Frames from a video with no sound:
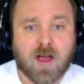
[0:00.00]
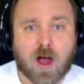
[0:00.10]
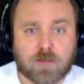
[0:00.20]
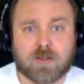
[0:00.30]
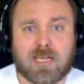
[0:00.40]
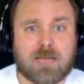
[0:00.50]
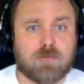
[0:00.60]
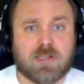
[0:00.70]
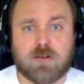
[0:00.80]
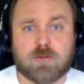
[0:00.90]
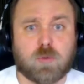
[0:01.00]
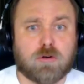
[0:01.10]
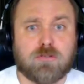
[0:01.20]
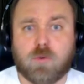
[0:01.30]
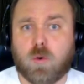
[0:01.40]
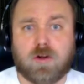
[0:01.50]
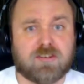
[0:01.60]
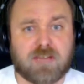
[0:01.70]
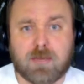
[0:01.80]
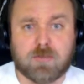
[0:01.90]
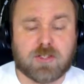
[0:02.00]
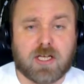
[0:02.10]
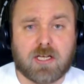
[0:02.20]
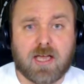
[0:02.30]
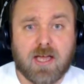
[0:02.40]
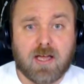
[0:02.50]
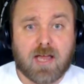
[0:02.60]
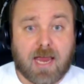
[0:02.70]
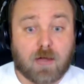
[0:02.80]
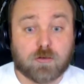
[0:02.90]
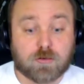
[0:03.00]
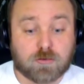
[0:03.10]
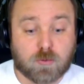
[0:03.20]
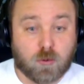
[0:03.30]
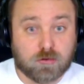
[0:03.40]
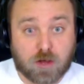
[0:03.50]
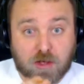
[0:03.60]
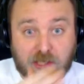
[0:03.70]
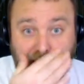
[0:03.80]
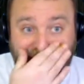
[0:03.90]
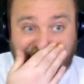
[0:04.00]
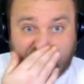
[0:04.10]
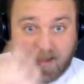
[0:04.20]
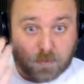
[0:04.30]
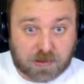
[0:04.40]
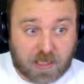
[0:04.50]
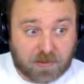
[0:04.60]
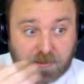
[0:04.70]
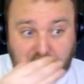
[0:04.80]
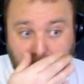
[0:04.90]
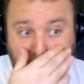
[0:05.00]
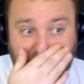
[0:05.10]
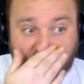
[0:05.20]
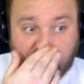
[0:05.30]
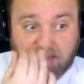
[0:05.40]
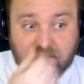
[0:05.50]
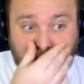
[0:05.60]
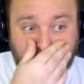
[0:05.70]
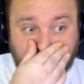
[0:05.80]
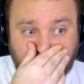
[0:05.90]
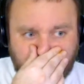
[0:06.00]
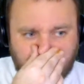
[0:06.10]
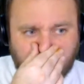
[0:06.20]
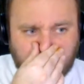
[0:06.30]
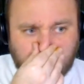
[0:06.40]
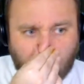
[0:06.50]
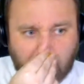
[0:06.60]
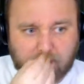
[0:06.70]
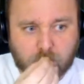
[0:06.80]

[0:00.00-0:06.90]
Other games, Gears of War 4, same thing. Elder Scrolls Online, I was telling Gim about this, I think we were talking